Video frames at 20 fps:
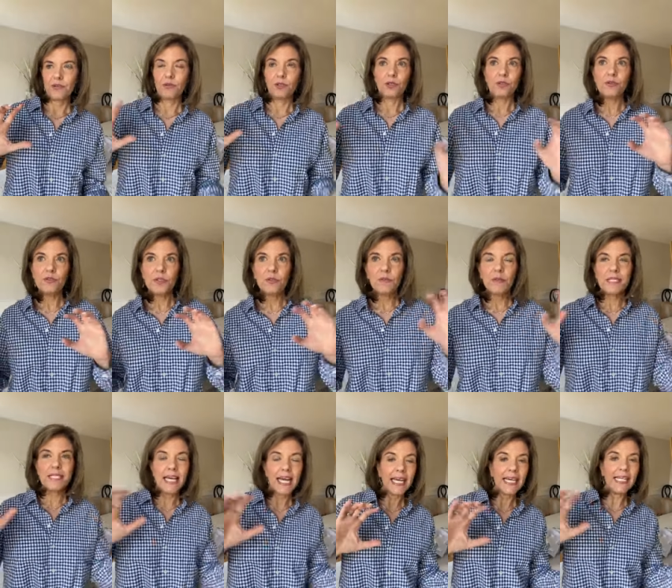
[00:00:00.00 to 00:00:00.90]
or loose
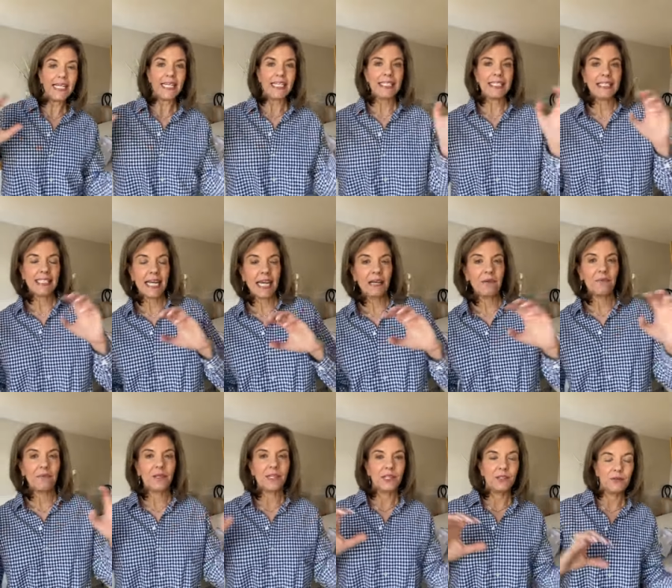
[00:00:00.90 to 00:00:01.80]
with tight and
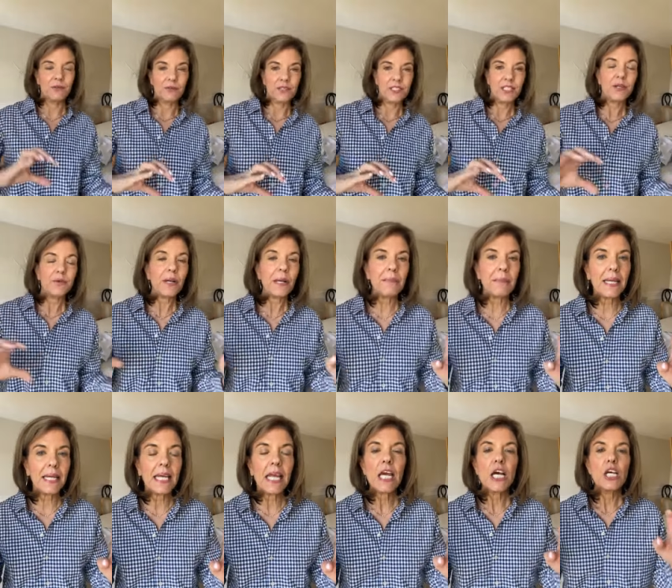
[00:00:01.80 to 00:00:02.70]
tight with loose. You know what I
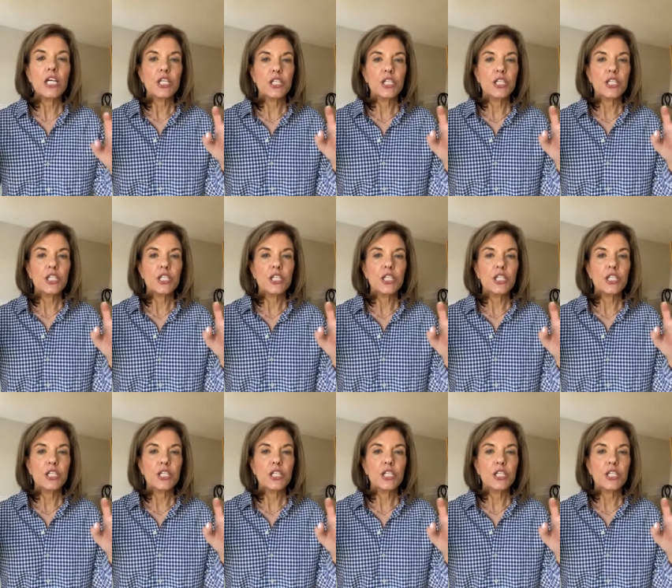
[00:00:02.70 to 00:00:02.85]
mean?